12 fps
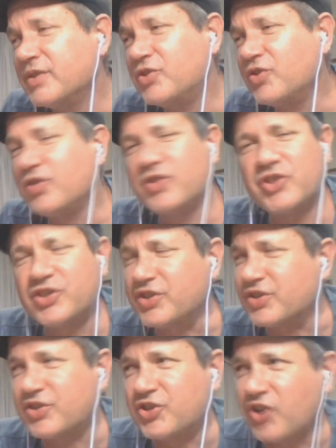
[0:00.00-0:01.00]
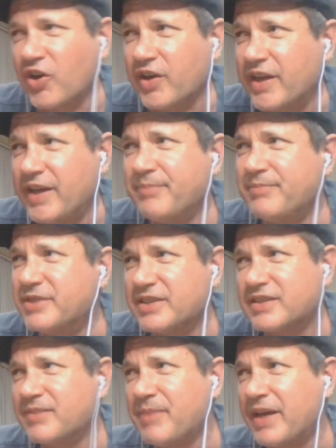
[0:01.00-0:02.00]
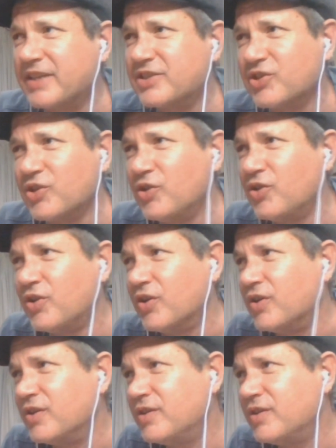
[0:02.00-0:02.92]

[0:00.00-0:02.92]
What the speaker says: Should have just shot him just to make sure.